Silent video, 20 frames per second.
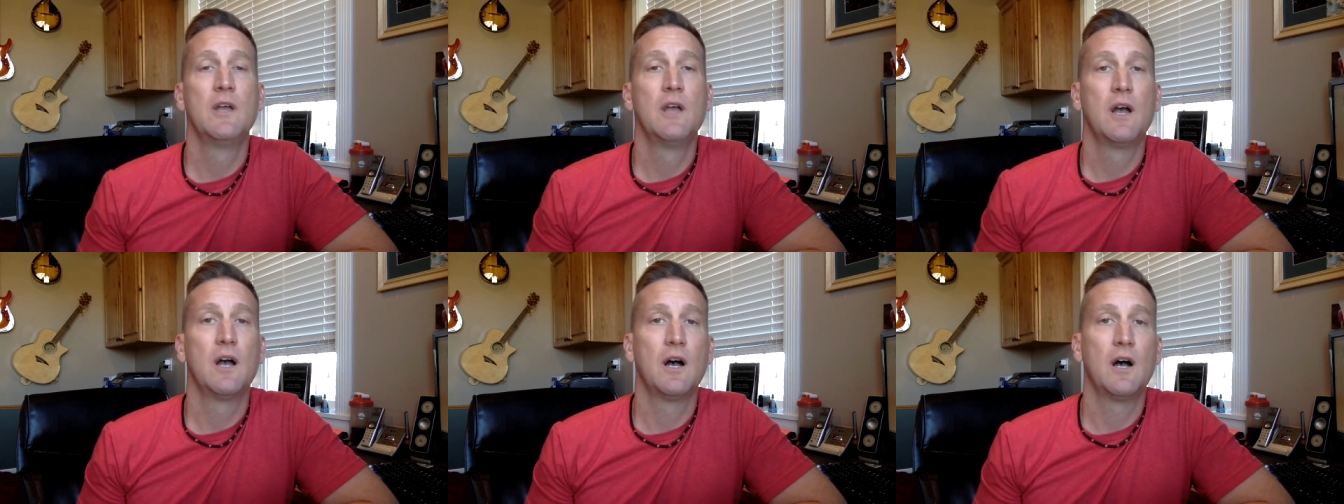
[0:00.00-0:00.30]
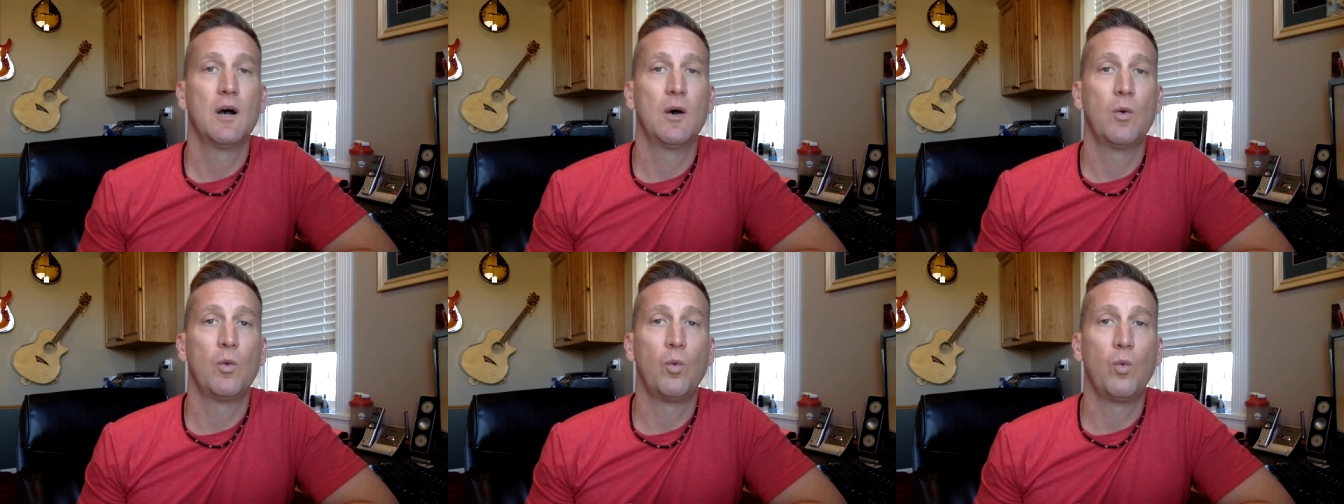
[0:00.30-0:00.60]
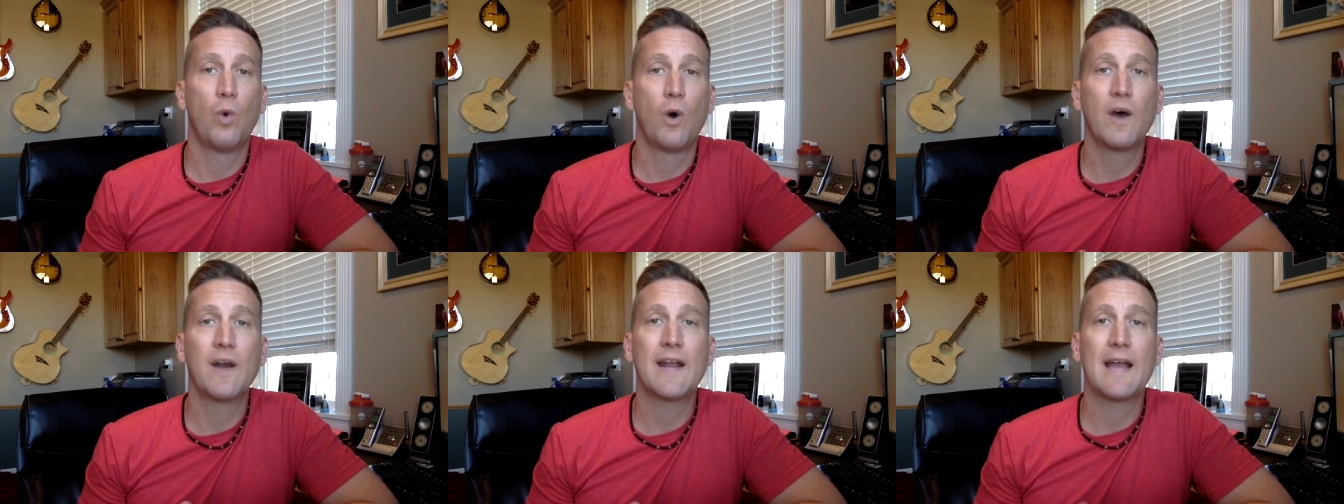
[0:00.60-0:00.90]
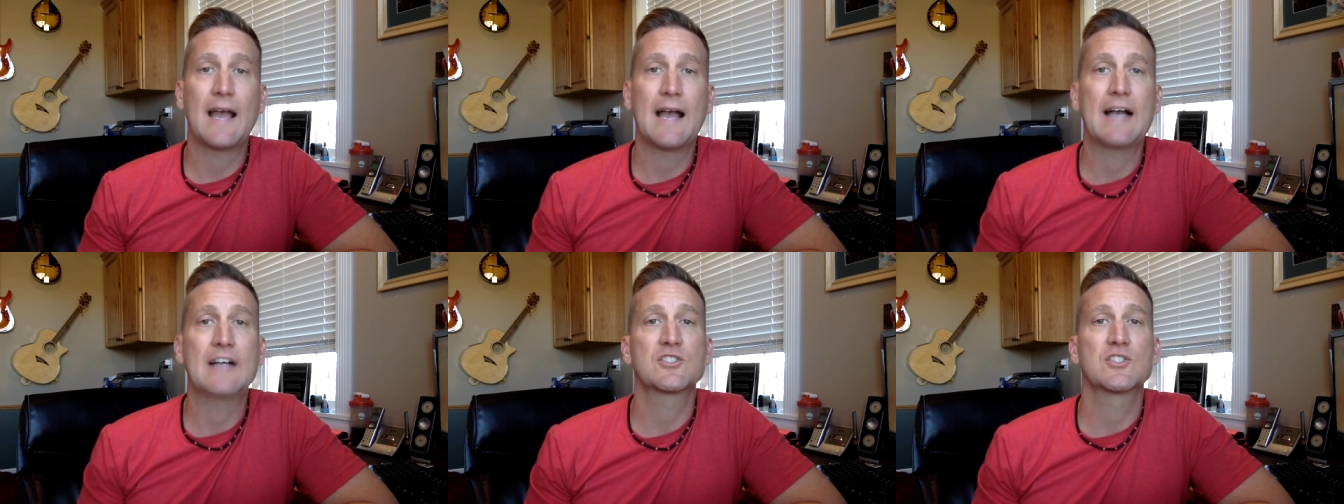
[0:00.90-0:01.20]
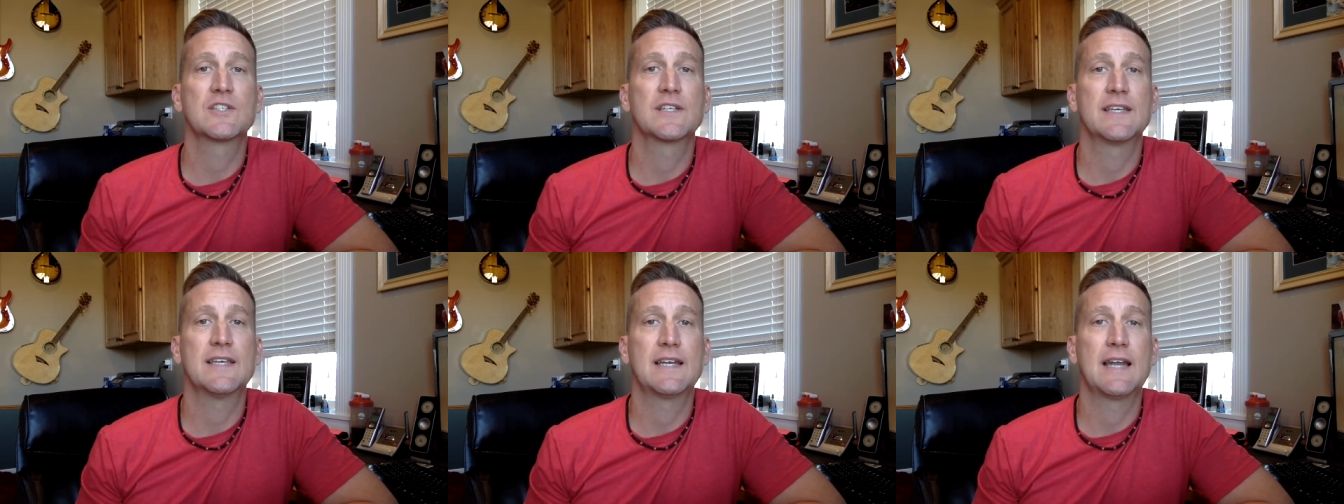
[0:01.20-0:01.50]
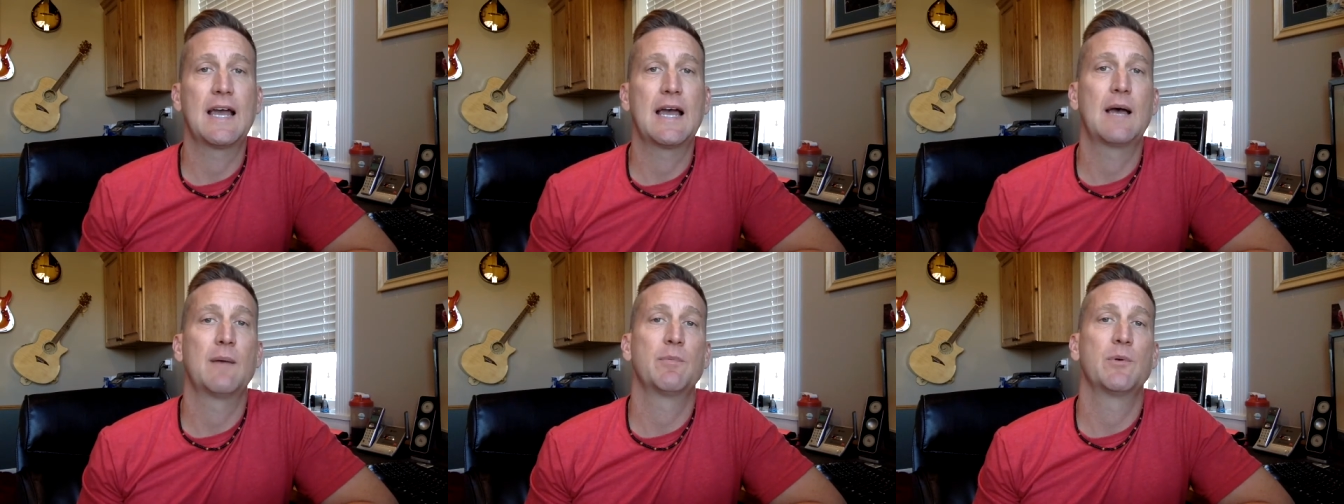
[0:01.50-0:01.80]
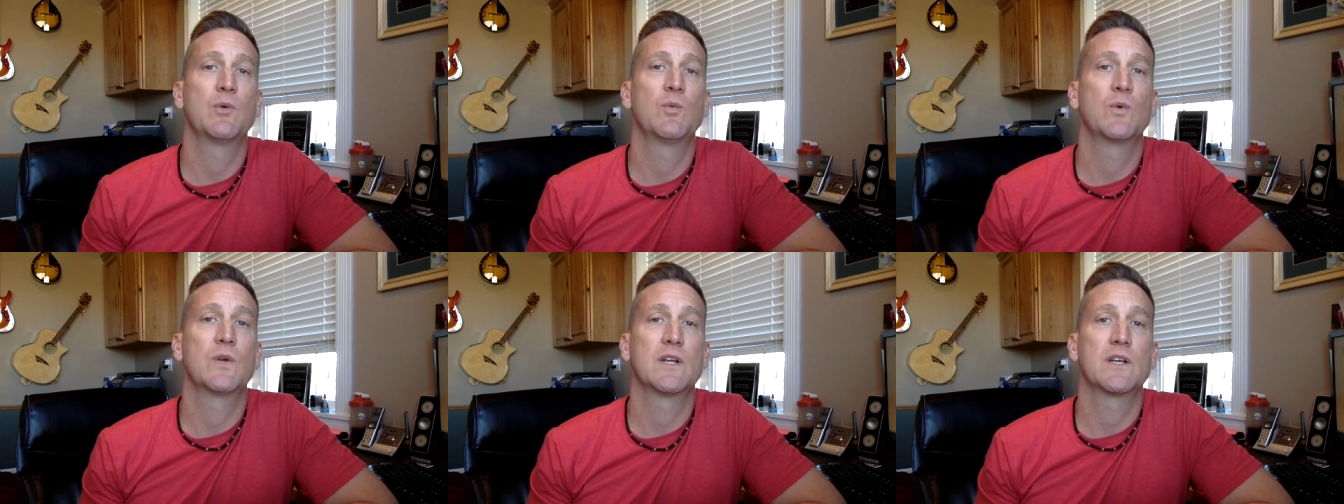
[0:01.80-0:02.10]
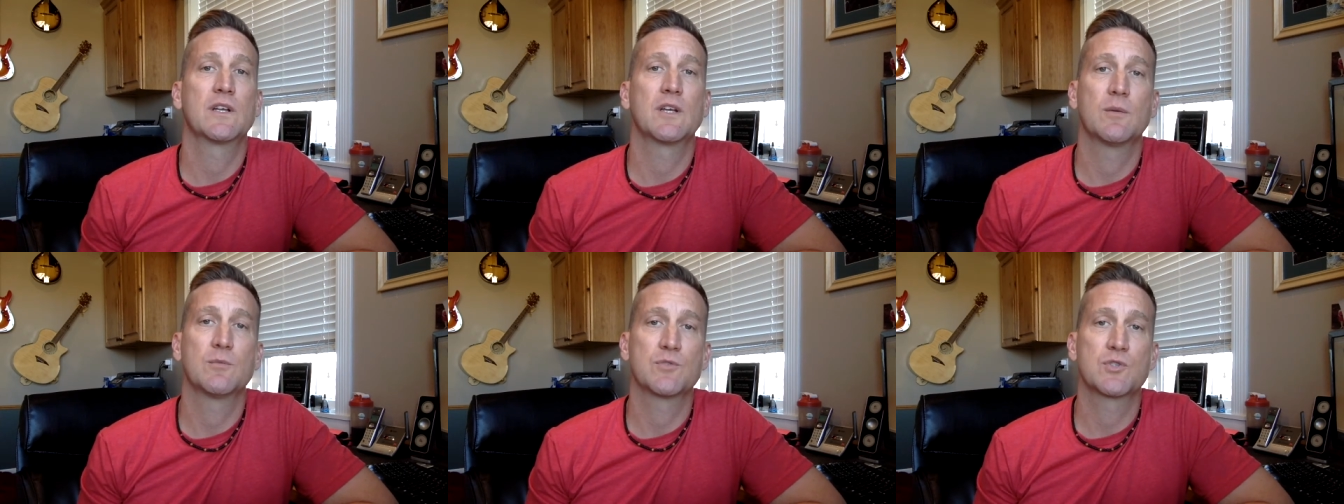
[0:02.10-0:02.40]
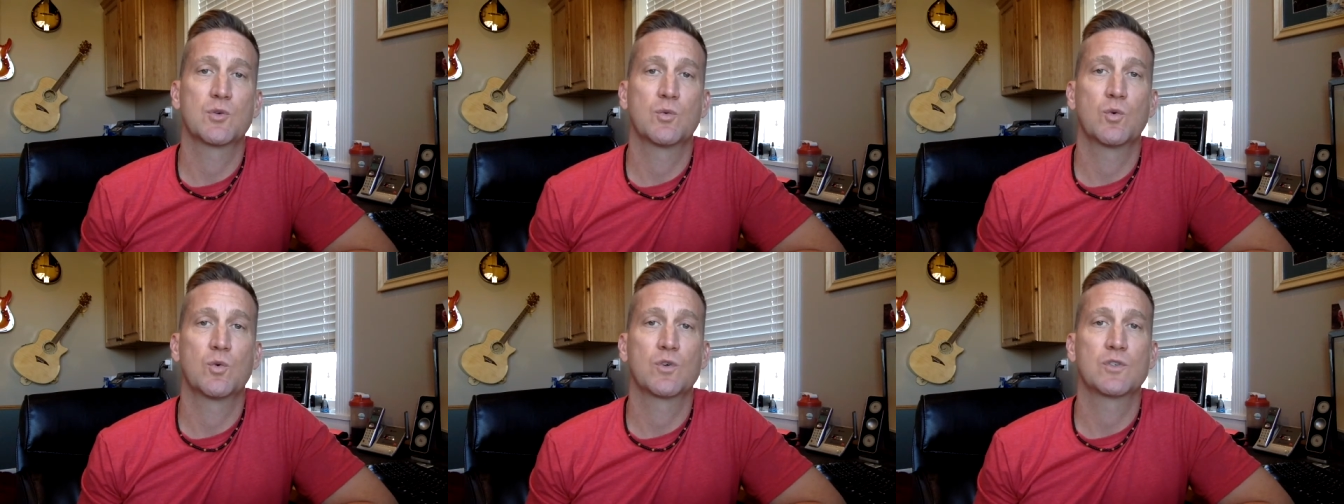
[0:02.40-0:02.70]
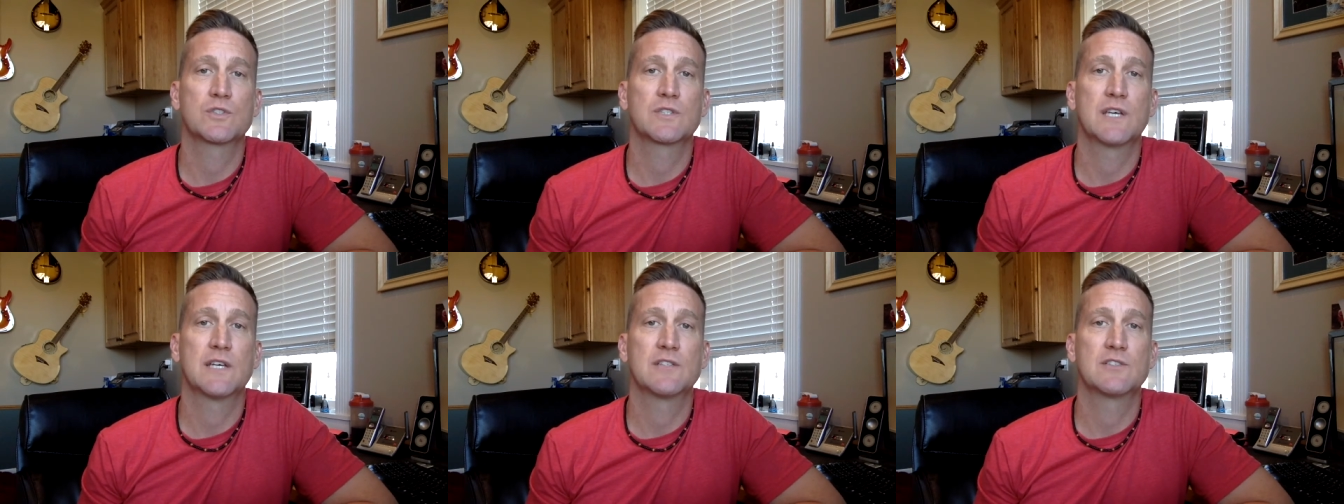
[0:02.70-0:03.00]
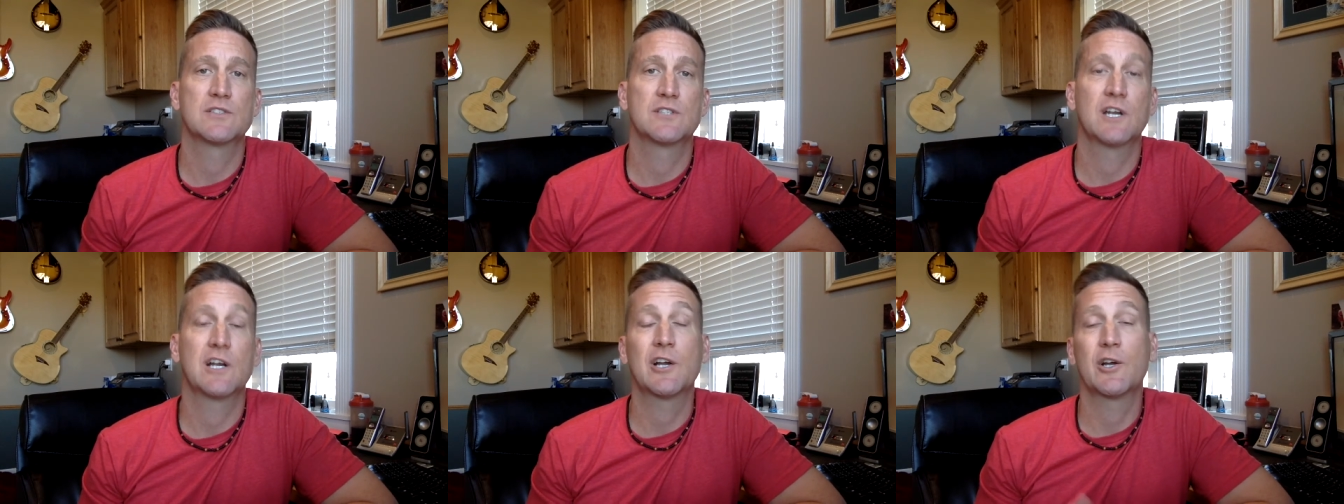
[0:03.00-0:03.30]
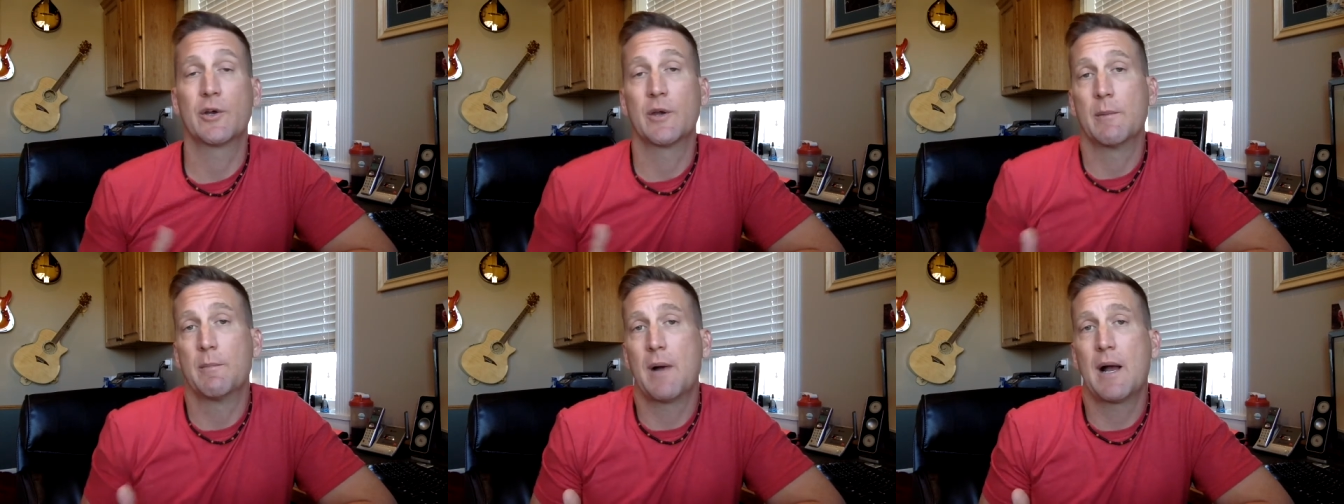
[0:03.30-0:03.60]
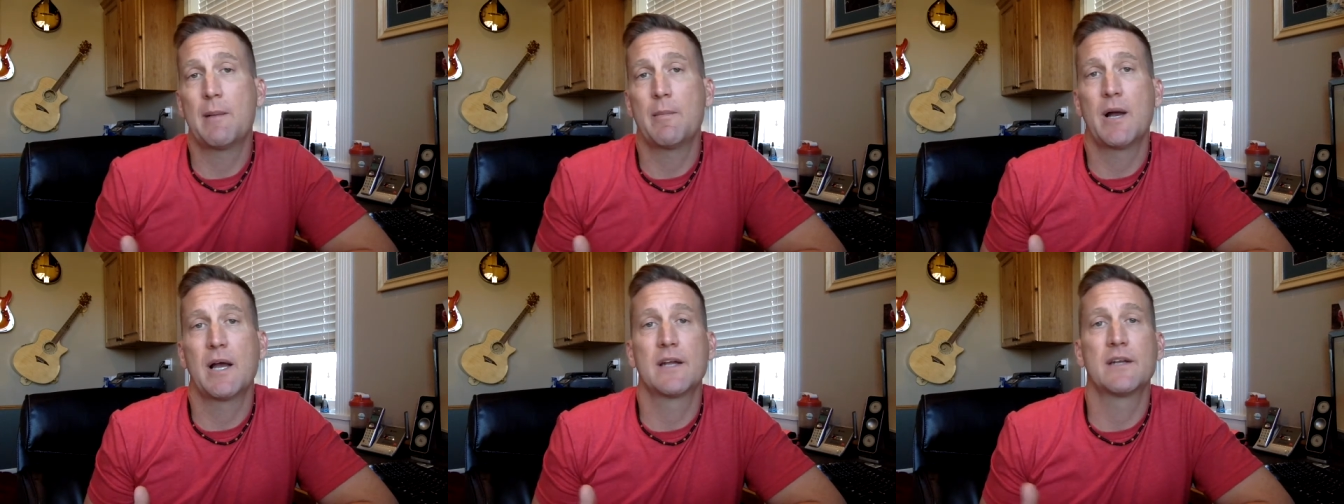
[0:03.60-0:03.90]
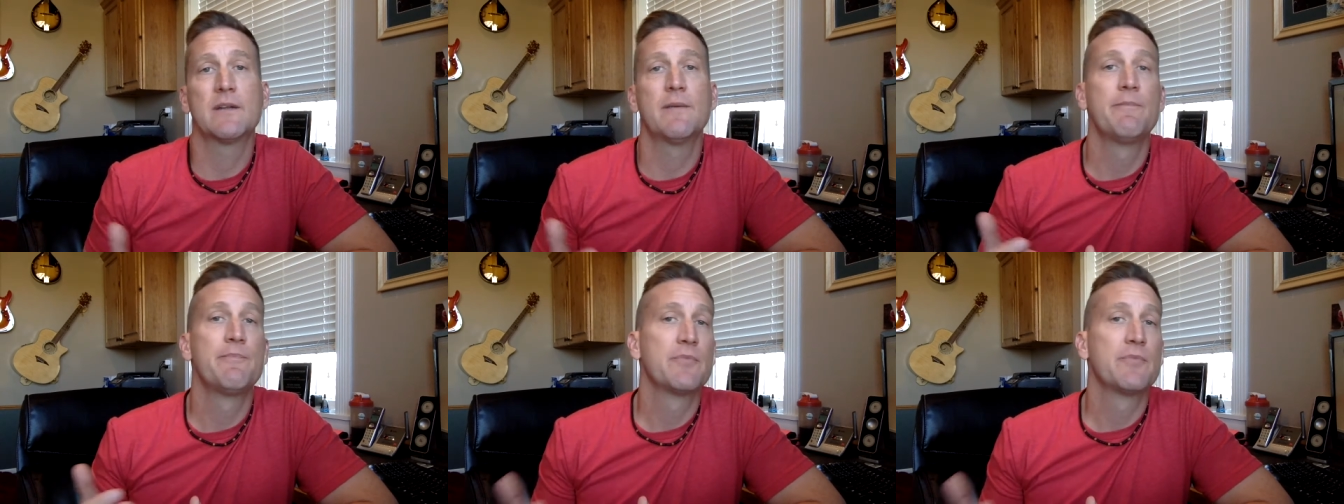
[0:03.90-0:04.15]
what actually can happen when it comes to worst case scenario. In my mind,